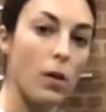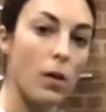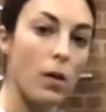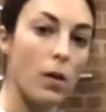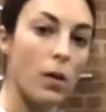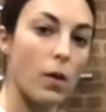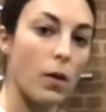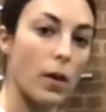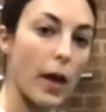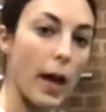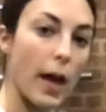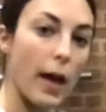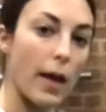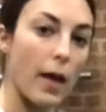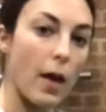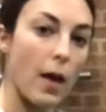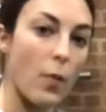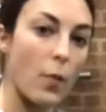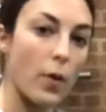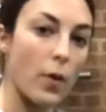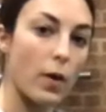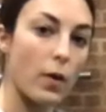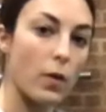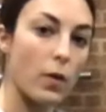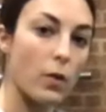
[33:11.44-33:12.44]
Okay, and
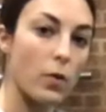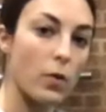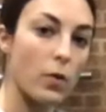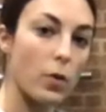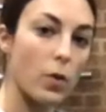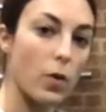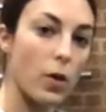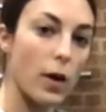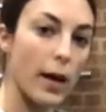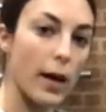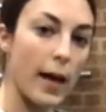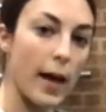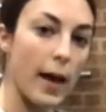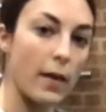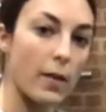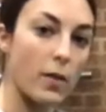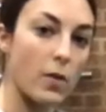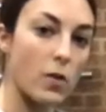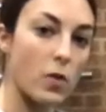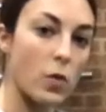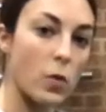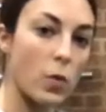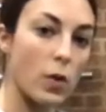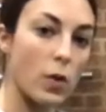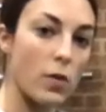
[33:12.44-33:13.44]
we're going to go again.
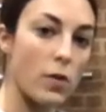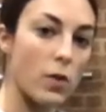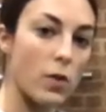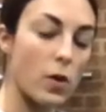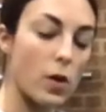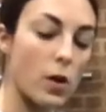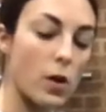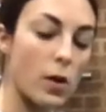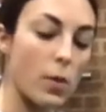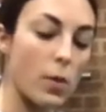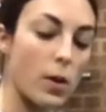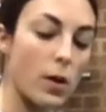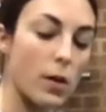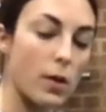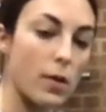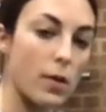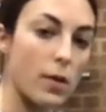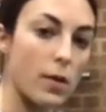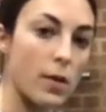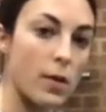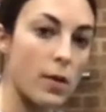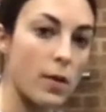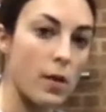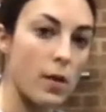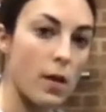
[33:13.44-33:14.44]
Squeeze your quads.
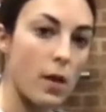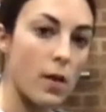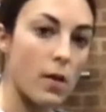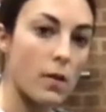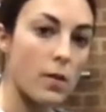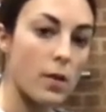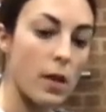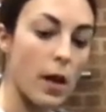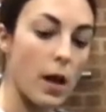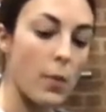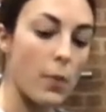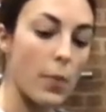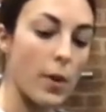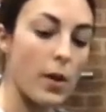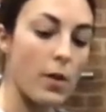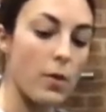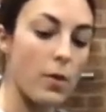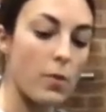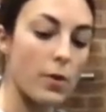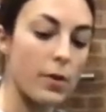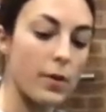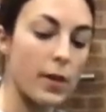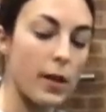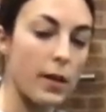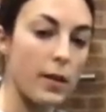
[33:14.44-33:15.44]
Start by
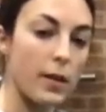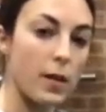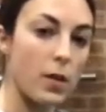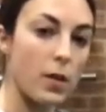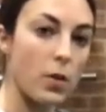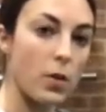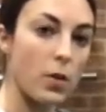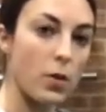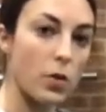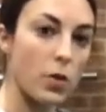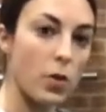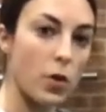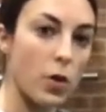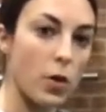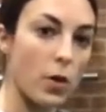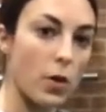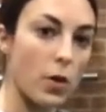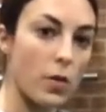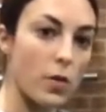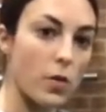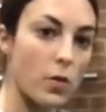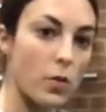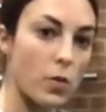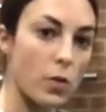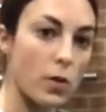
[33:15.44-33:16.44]
rotating your
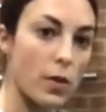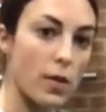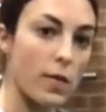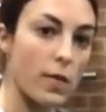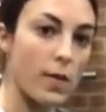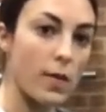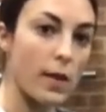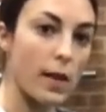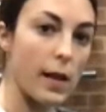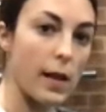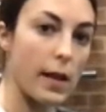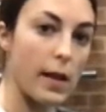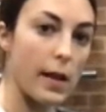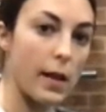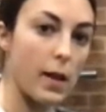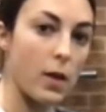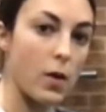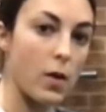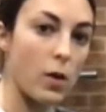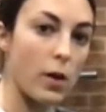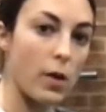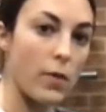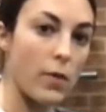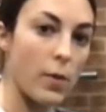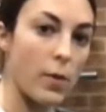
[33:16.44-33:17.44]
toes to the ceiling
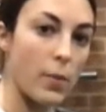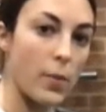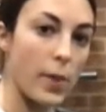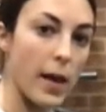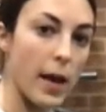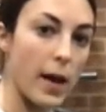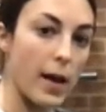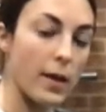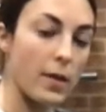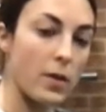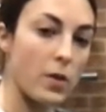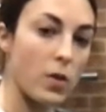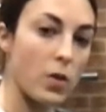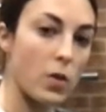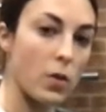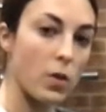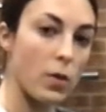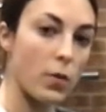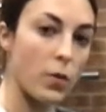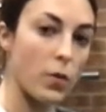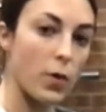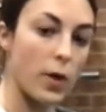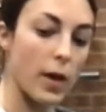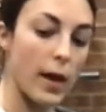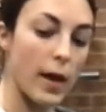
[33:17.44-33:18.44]
or even behind you
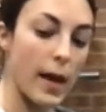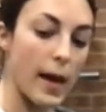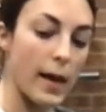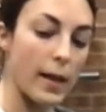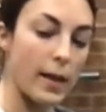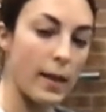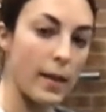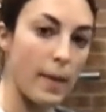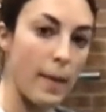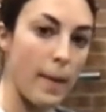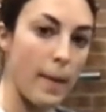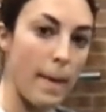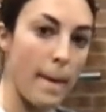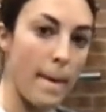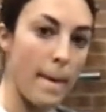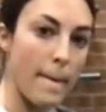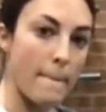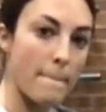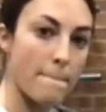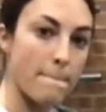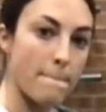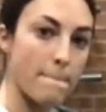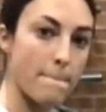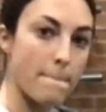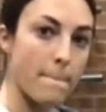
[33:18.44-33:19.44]
if you can.
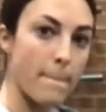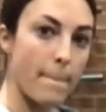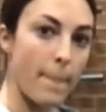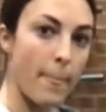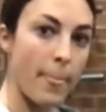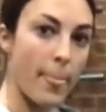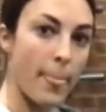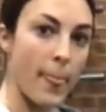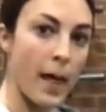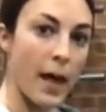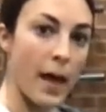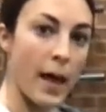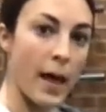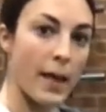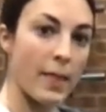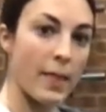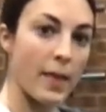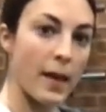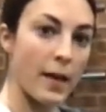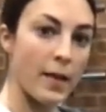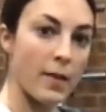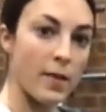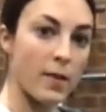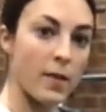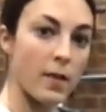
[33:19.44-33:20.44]
And
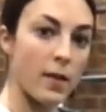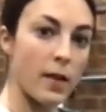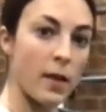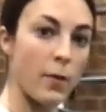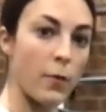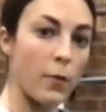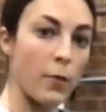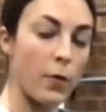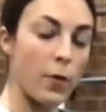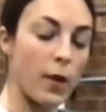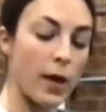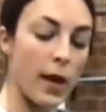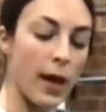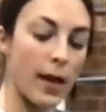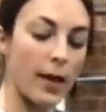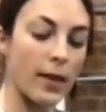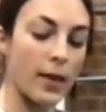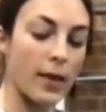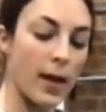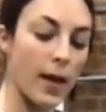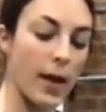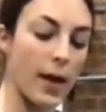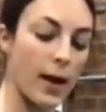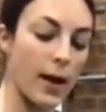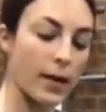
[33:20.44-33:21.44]
then see if you
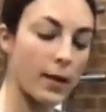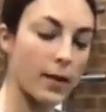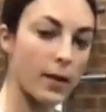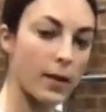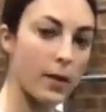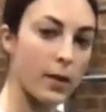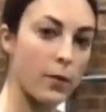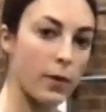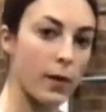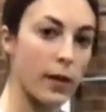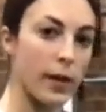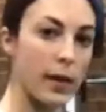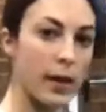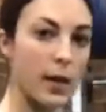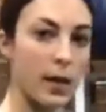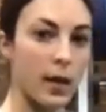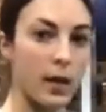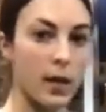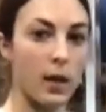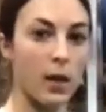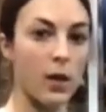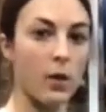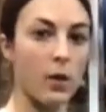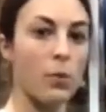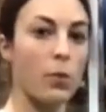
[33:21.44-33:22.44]
can
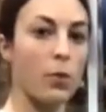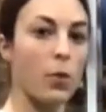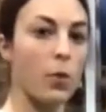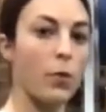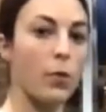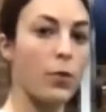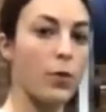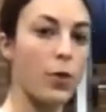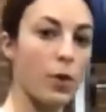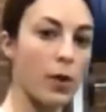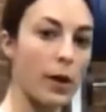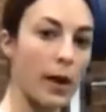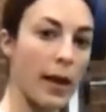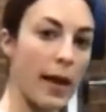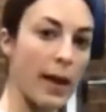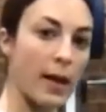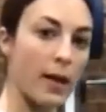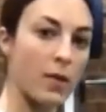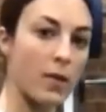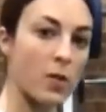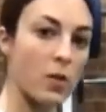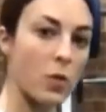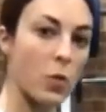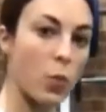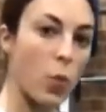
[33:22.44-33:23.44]
actively move your
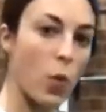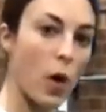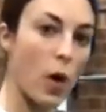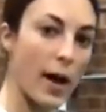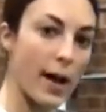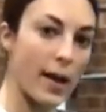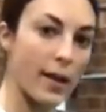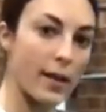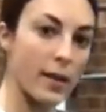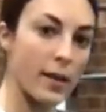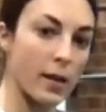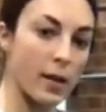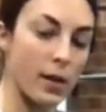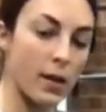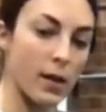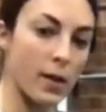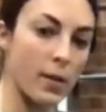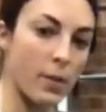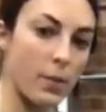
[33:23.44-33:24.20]
legs wider.